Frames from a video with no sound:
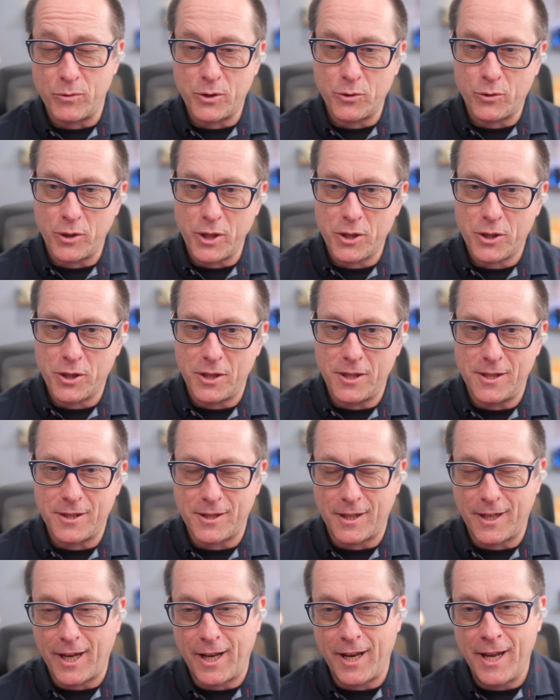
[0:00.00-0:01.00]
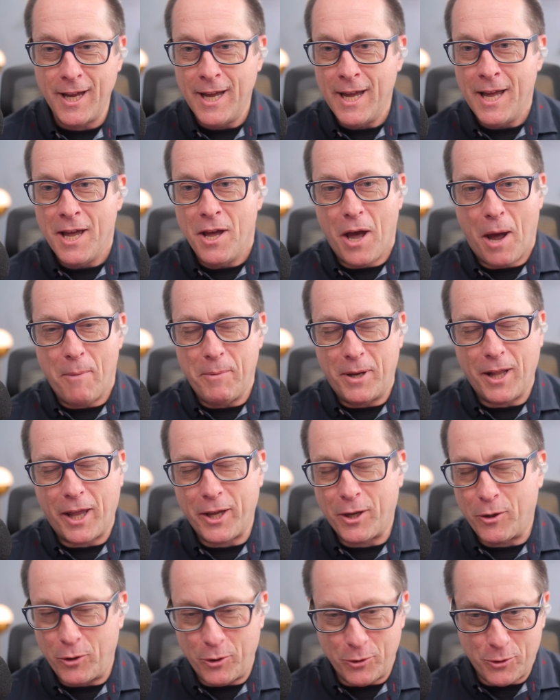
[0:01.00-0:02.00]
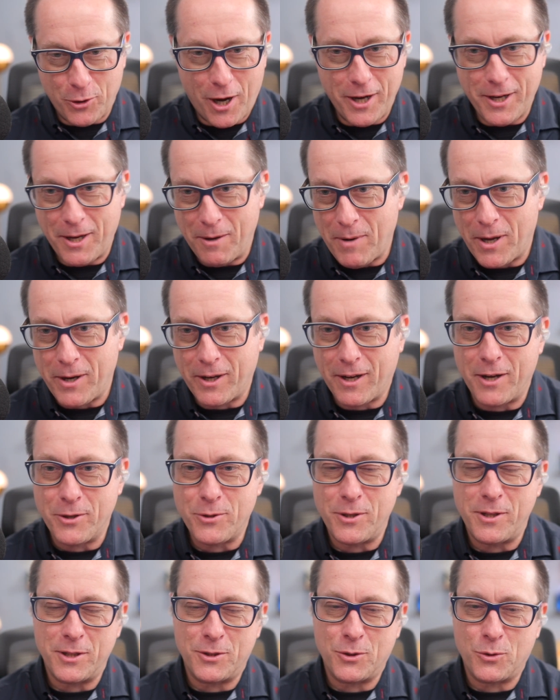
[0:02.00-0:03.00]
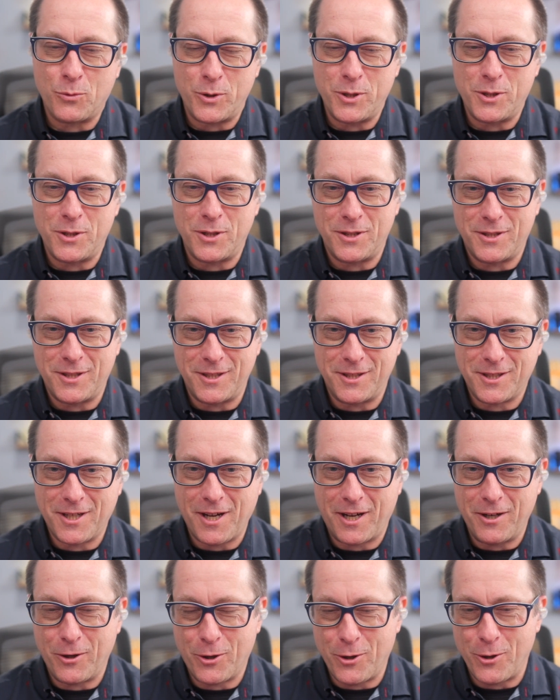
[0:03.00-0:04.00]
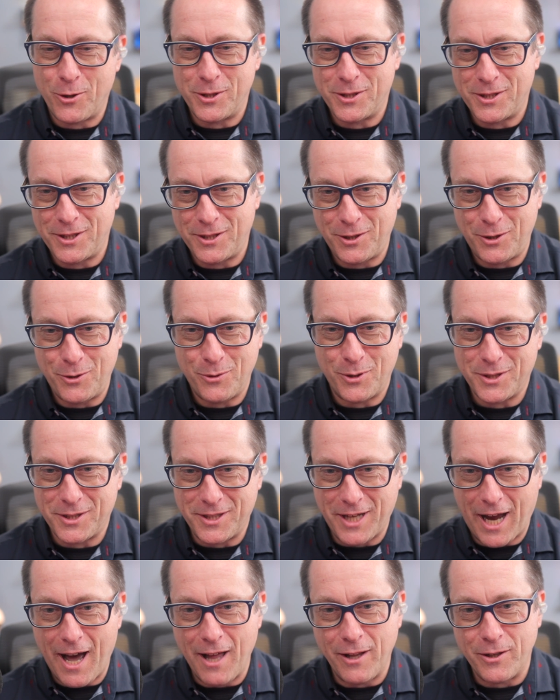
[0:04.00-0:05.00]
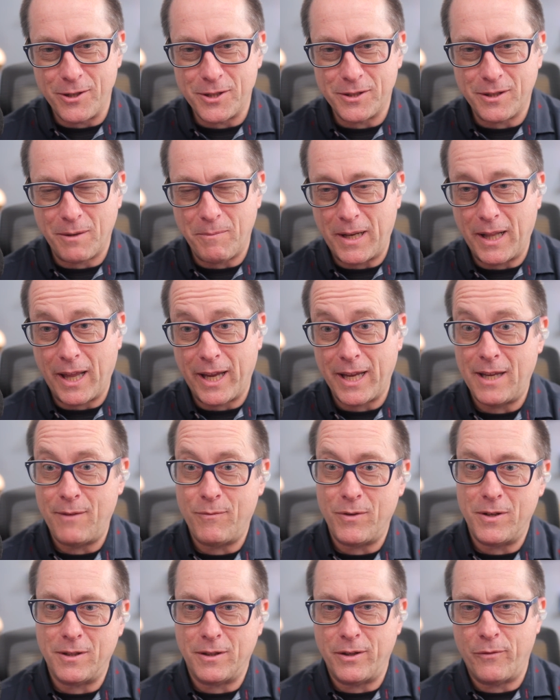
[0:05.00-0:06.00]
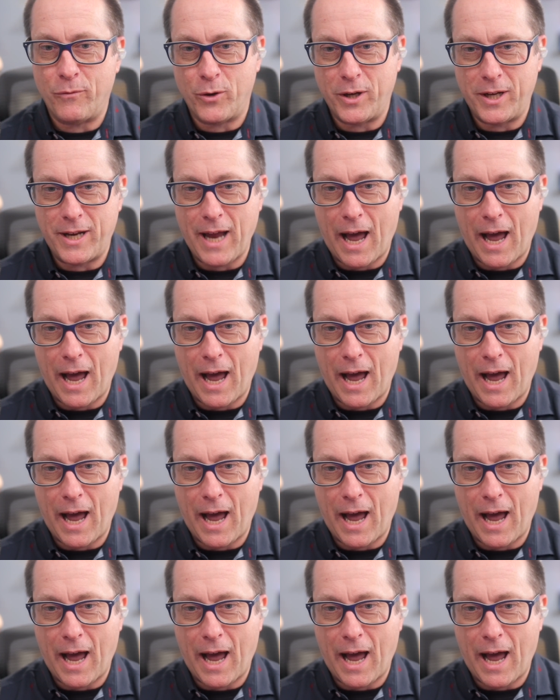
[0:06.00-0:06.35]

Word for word: restrictions and then I mean, like you're talking about a country that switches its cu currency to U.S. dollars. I mean, like even delivering